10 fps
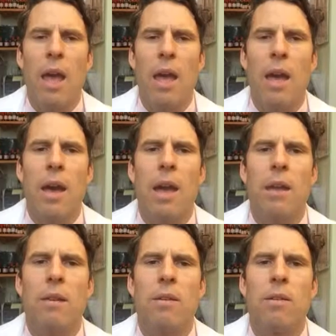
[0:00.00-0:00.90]

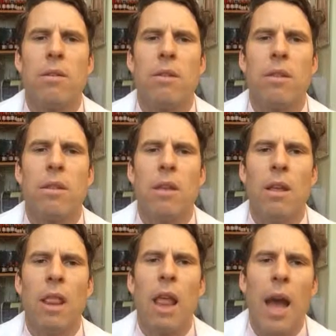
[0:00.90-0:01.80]
and
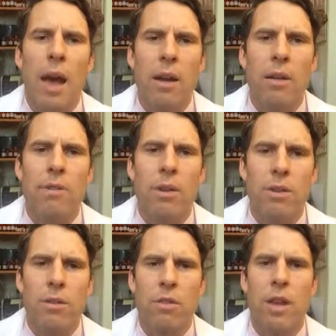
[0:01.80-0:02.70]
the lack of
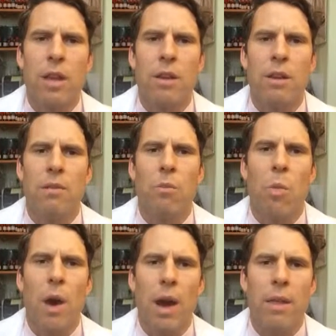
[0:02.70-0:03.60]
understanding of
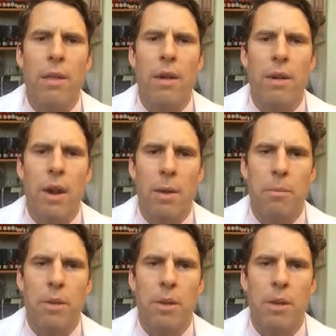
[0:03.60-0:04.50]
why they are
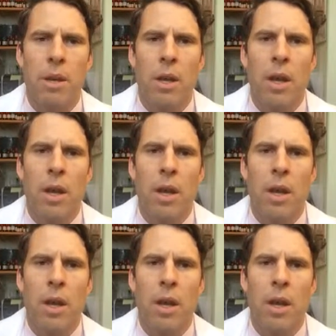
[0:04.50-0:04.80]
happening.